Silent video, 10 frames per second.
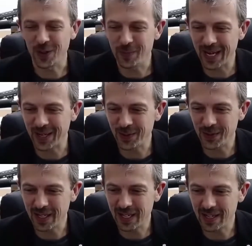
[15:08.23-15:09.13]
the back of
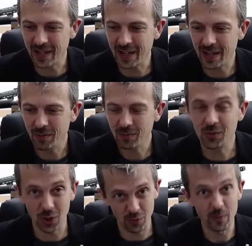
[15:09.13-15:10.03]
the AK
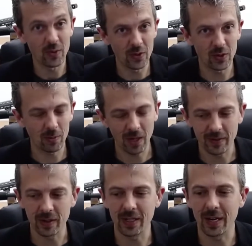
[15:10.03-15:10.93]
to remove the top
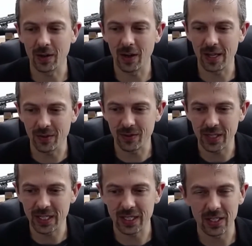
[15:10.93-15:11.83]
cover. Now, neither of
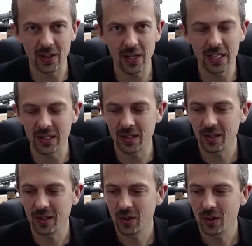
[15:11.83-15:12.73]
these
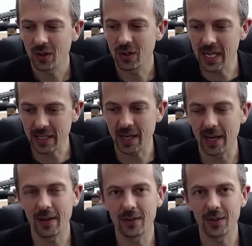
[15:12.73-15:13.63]
designs need
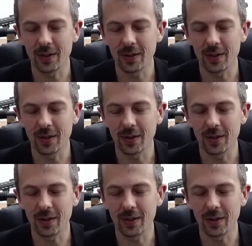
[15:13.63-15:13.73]
that. So